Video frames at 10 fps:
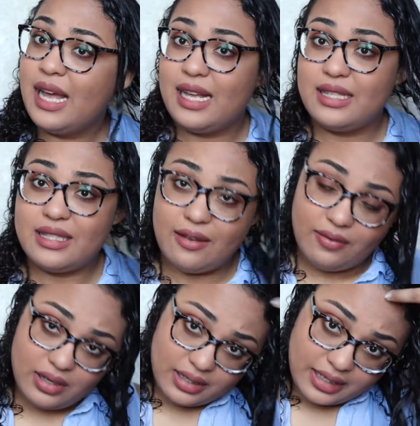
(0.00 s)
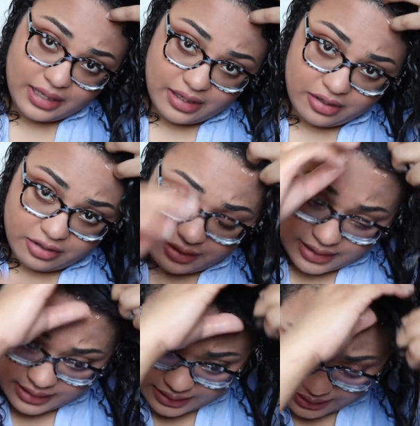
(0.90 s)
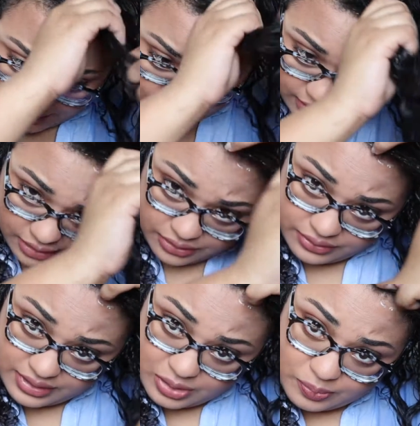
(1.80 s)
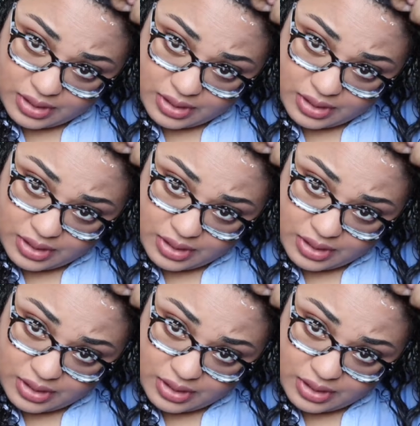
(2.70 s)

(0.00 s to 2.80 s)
has definitely increased since I started using the